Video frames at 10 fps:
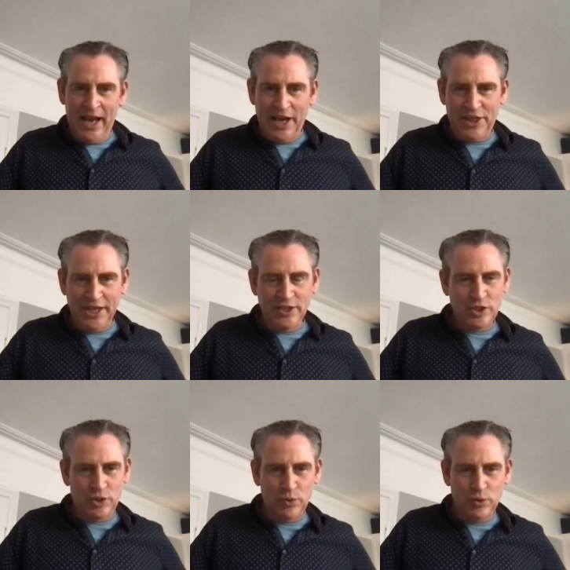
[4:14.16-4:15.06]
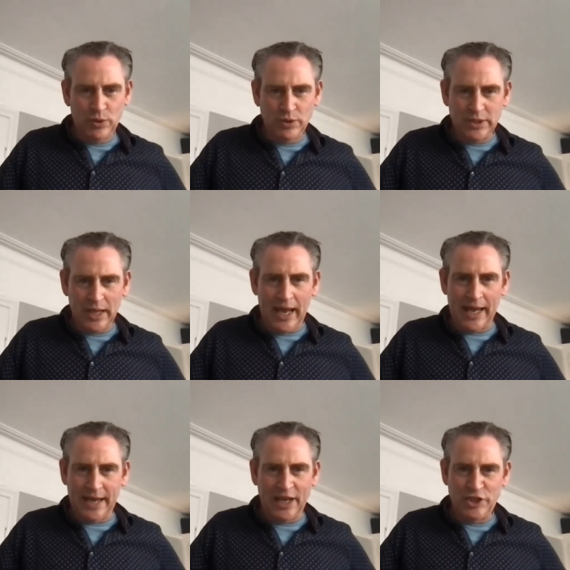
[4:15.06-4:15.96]
think schools
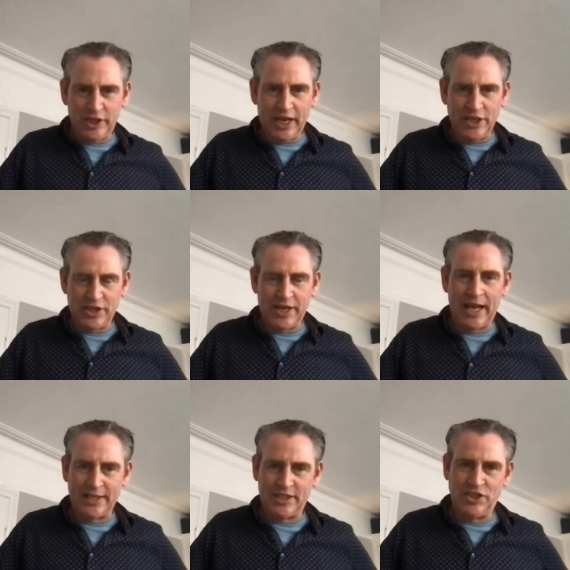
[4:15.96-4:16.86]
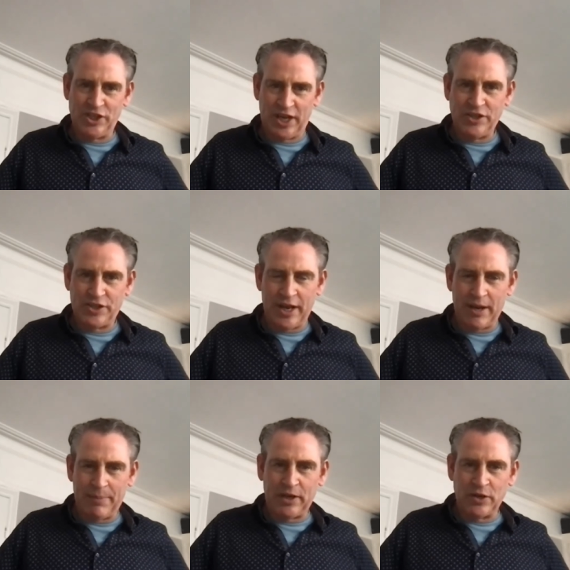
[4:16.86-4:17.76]
and education has to change now
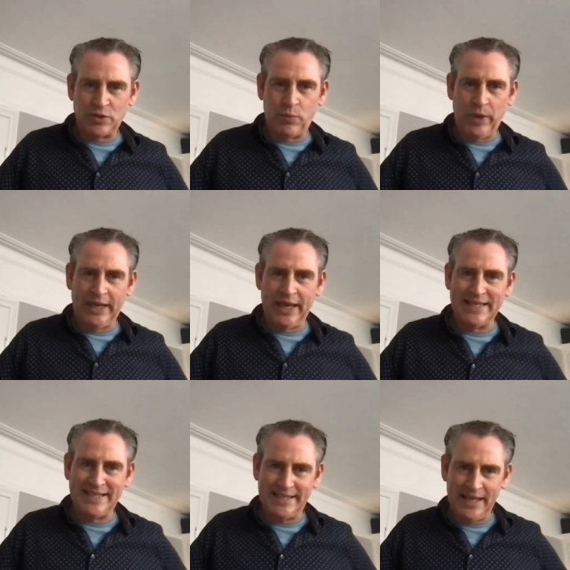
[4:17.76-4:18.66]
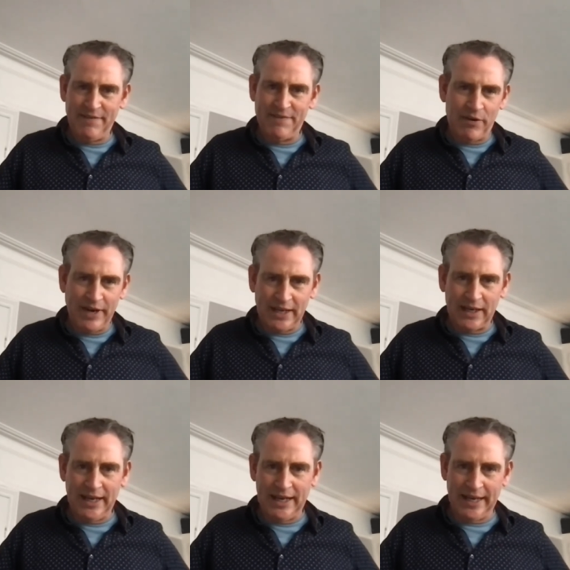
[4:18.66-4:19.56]
because we can see very
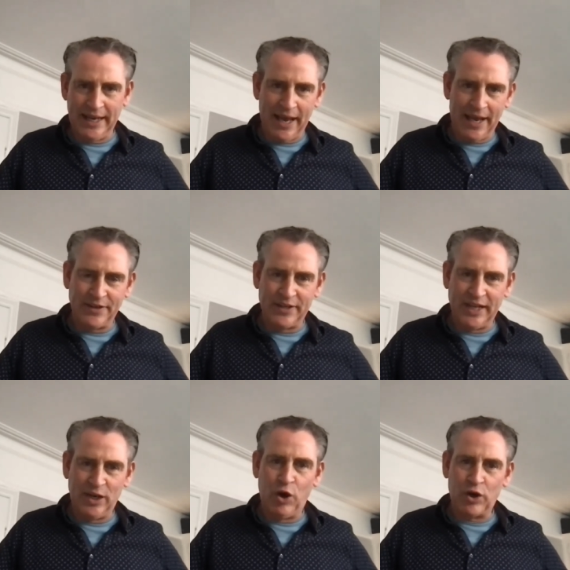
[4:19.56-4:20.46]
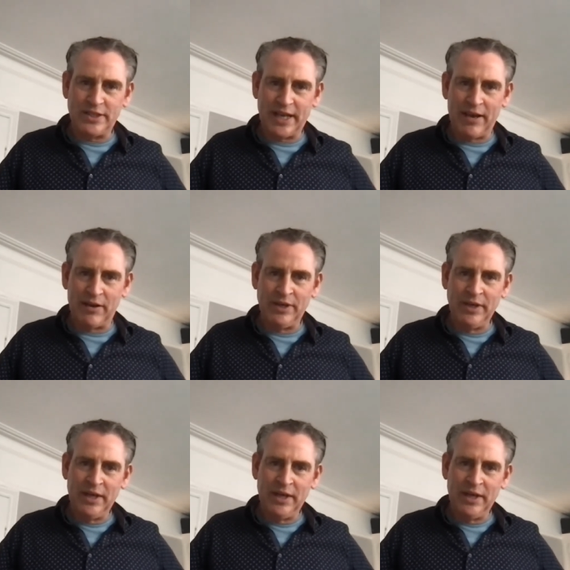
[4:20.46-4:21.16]
clearly, and the lockdown